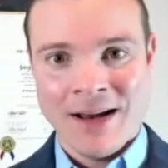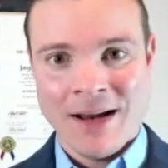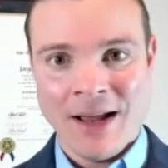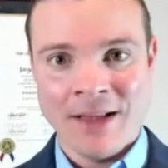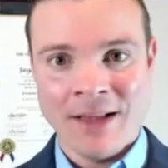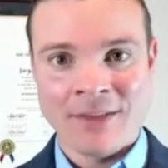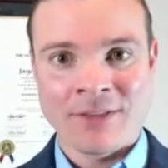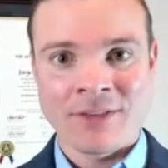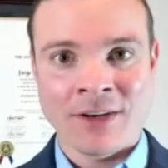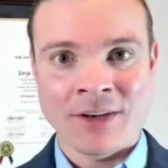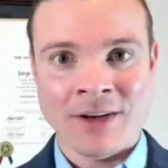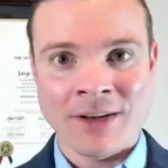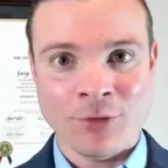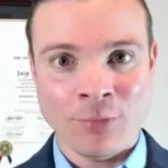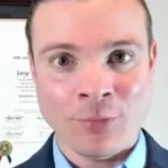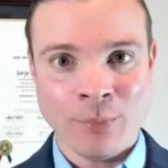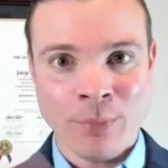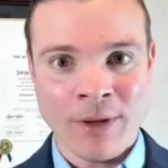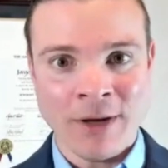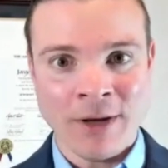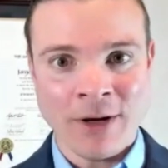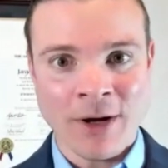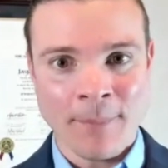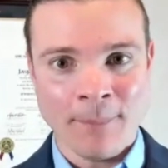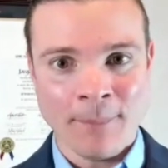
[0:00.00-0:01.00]
it's going to
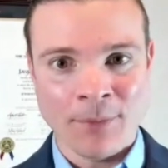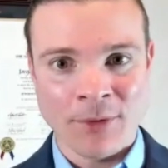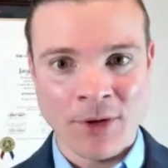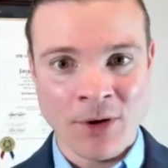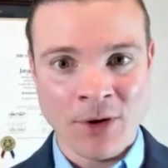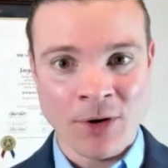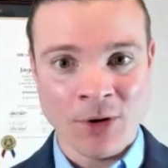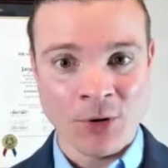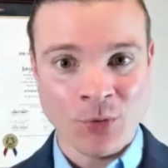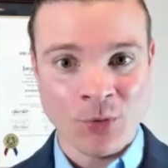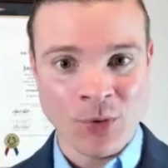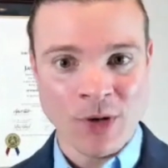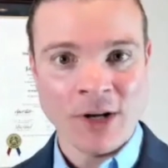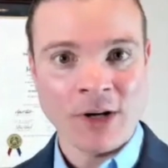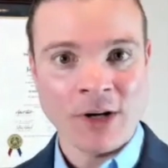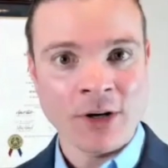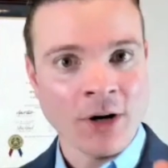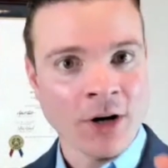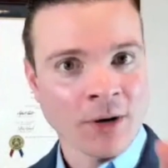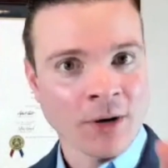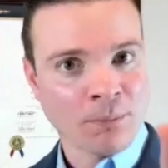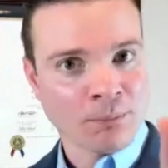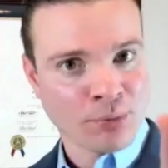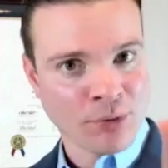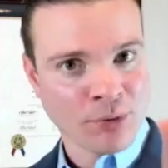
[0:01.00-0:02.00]
speed up the green
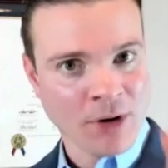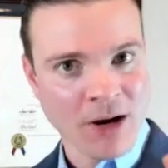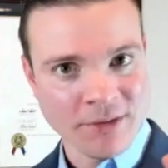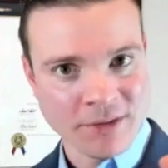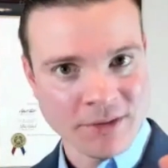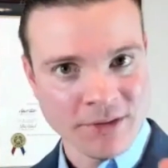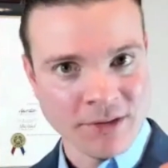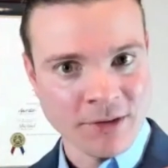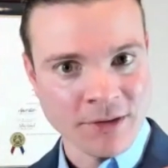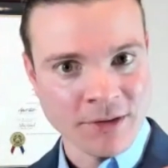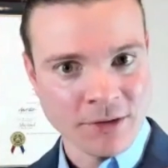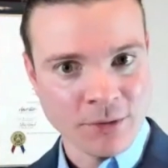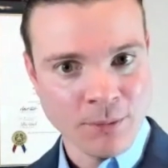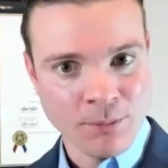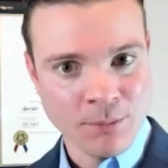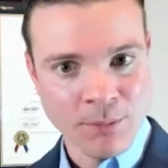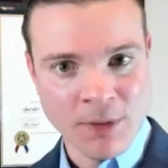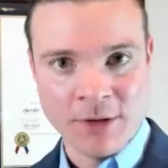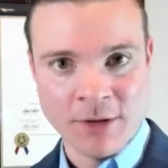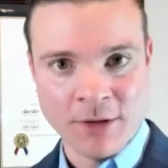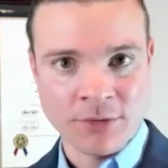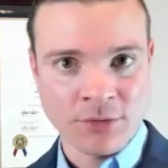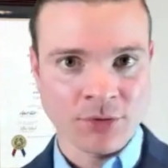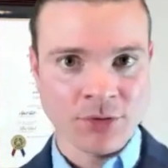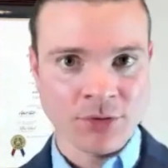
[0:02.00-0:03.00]
card process
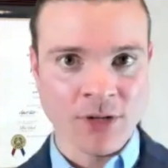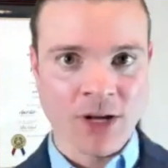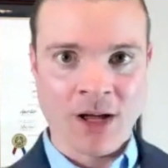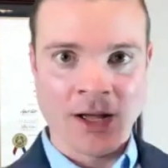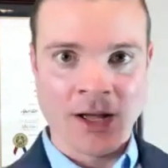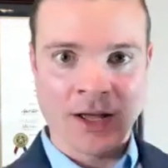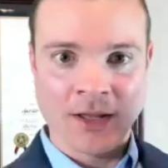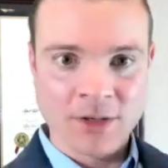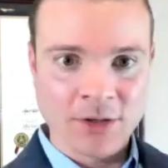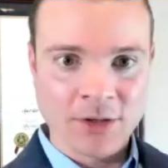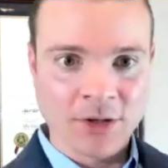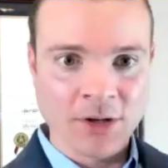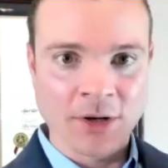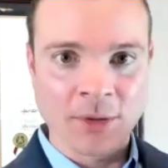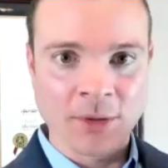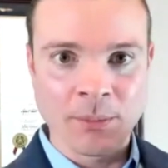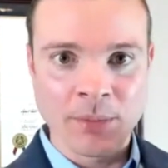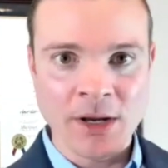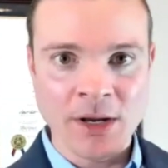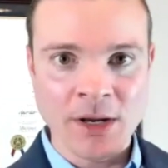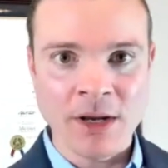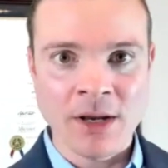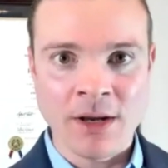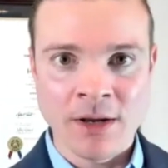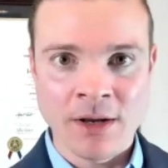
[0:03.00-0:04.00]
because they're not going to
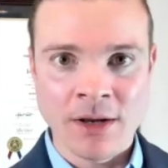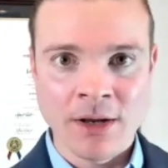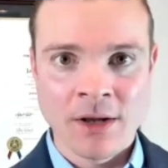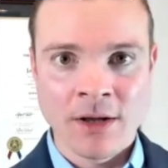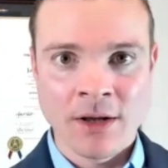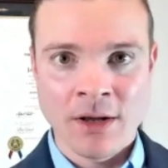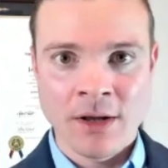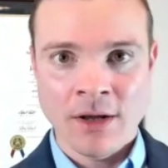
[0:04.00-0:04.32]
be,